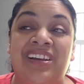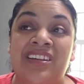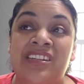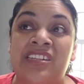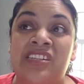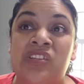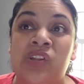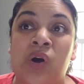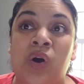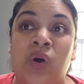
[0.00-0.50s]

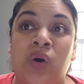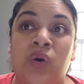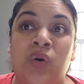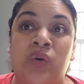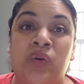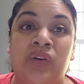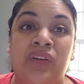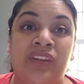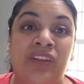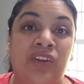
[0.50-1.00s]

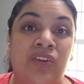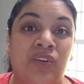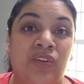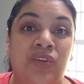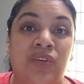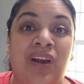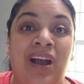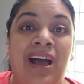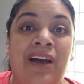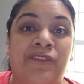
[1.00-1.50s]
so
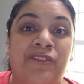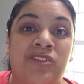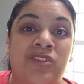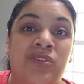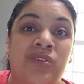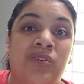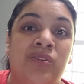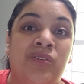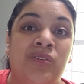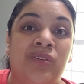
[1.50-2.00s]

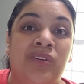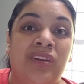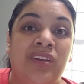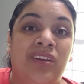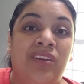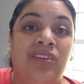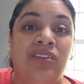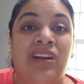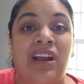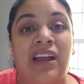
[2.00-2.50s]

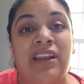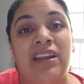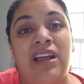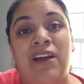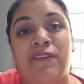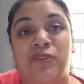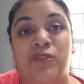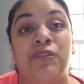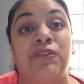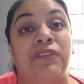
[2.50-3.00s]
you kind of
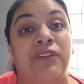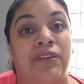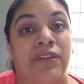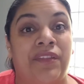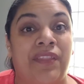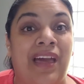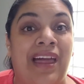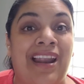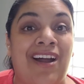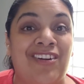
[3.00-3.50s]
have to figure
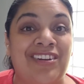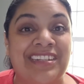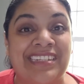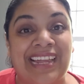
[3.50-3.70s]
that out.